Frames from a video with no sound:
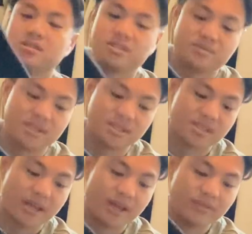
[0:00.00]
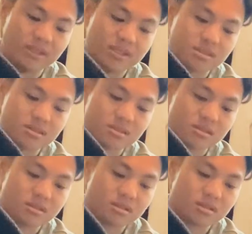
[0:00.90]
just because of the heaviness
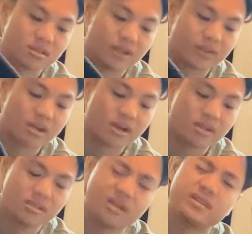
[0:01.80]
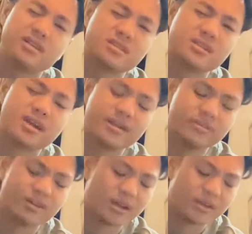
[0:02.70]
of the cotton. I think it's a
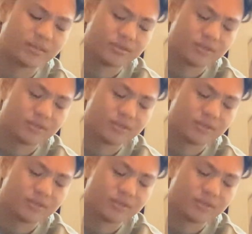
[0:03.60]
95.5